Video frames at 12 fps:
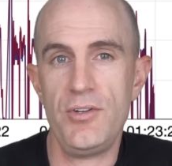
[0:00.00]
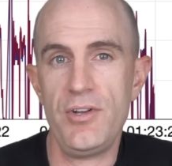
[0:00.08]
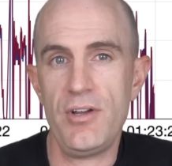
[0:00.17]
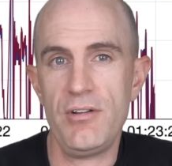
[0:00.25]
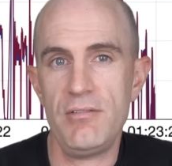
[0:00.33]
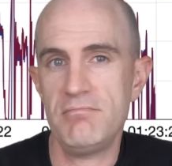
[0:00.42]

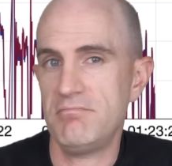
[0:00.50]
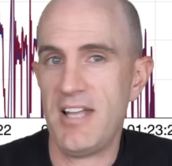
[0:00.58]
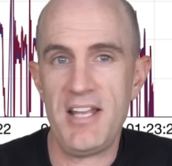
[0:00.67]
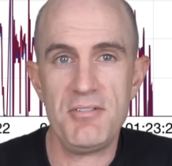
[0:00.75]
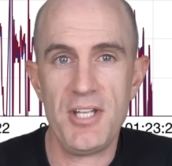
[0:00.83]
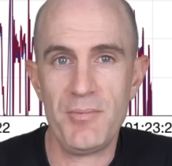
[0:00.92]
Uno,
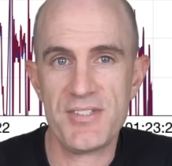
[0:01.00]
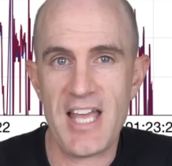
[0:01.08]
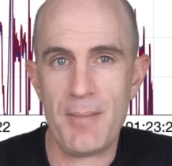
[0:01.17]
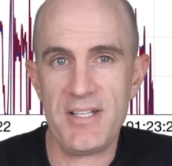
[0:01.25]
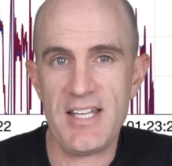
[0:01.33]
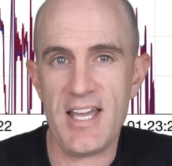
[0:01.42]
and it was
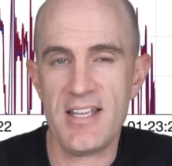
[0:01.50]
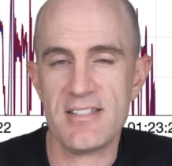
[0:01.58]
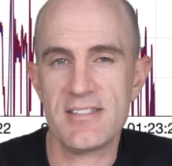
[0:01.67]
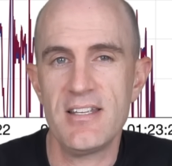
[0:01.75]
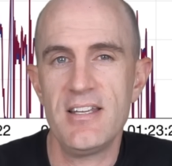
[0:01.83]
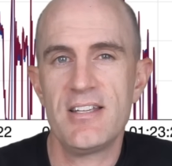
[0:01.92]
happy
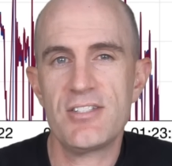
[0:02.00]
days.